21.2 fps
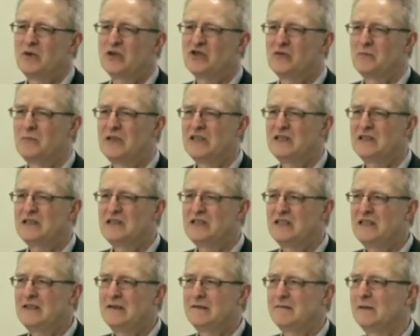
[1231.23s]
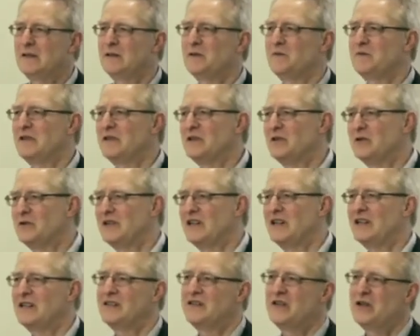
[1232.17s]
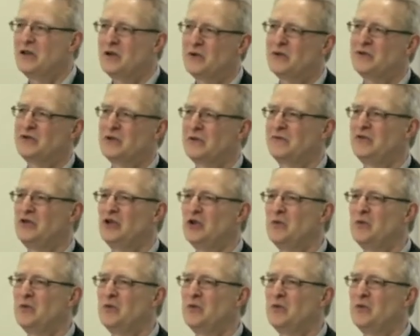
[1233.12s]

possibility. Well, we know there are no sort of